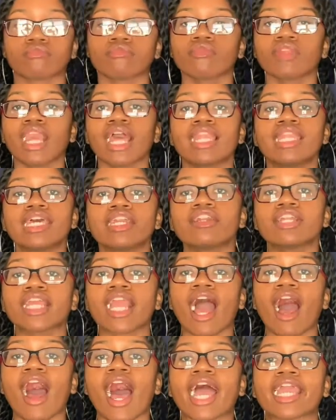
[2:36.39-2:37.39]
literally
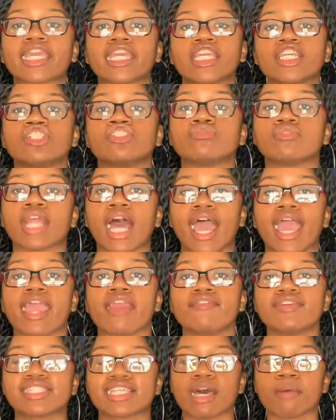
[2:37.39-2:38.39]
y'all, I kid you not,
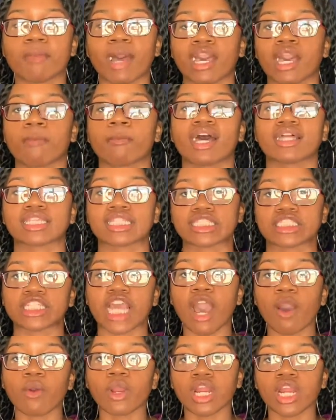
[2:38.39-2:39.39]
every time I come out the
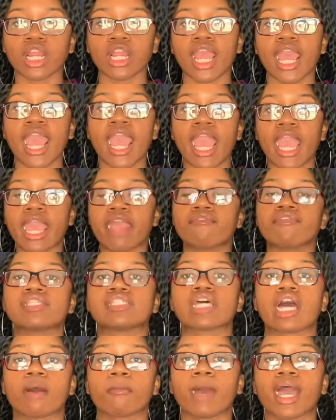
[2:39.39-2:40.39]
shower, every
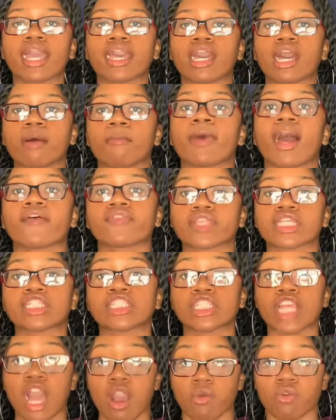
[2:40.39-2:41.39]
time I come out the
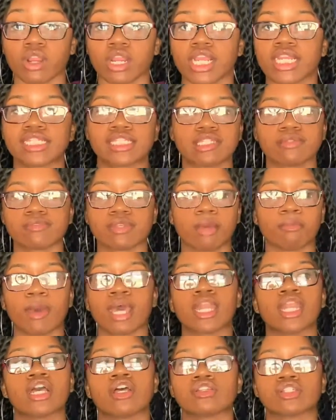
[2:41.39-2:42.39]
shower, it seems like my
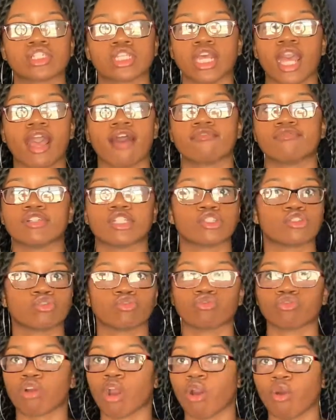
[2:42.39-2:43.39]
nails have just
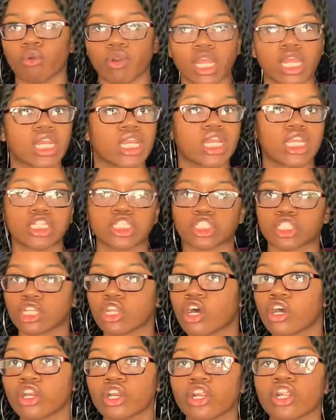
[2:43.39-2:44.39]
grown an inch
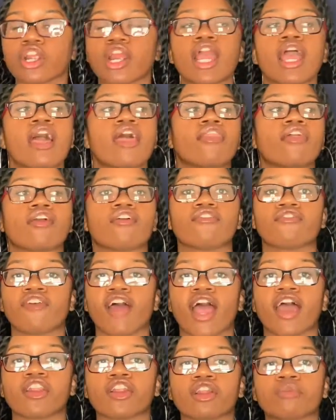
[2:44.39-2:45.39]
longer. They're
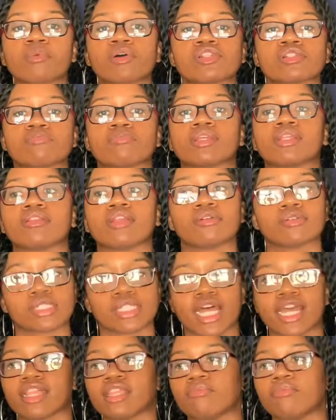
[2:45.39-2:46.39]
fatter, most, most
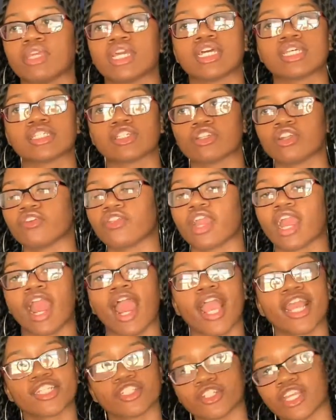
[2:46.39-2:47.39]
likely because, you know, they're
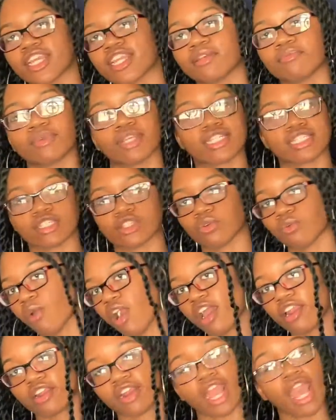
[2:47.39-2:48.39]
hydrated because of the
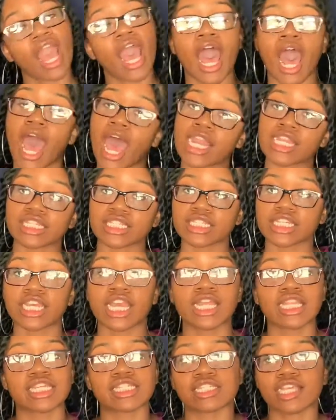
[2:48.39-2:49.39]
water. Honestly,
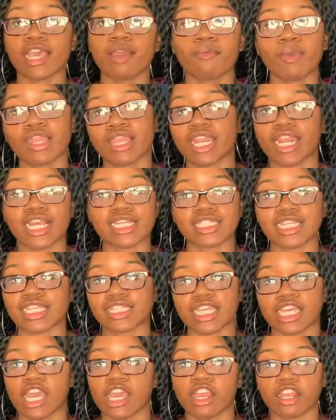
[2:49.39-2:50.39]
the same way that I said
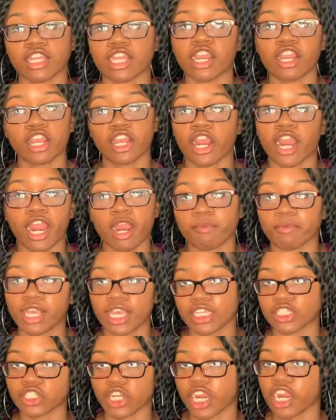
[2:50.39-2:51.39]
take care of your hair
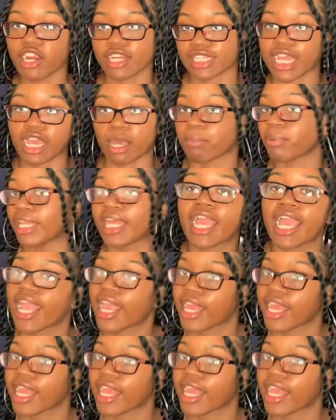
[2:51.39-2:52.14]
because your hair is like a plant,